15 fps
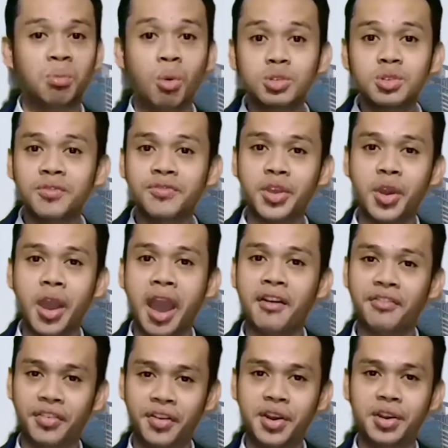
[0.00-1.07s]
But most of you
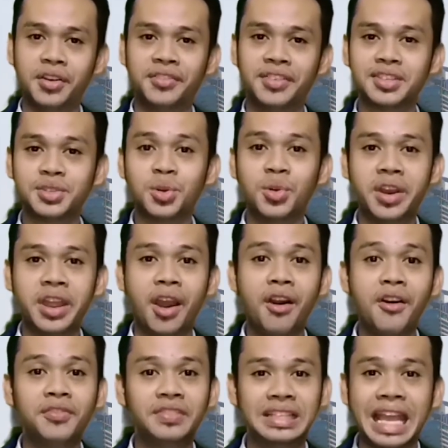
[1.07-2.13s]
have heard of the story
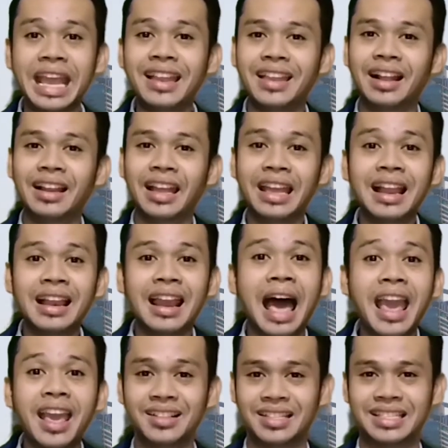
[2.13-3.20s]
of Daniel in a
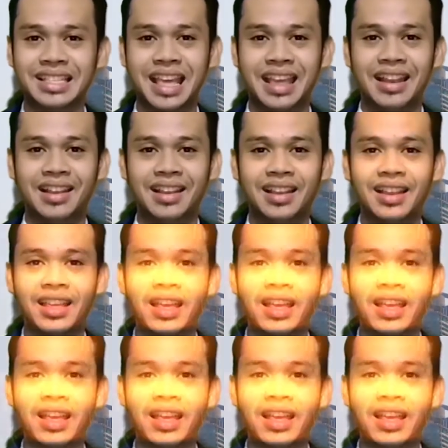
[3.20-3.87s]
lion's den.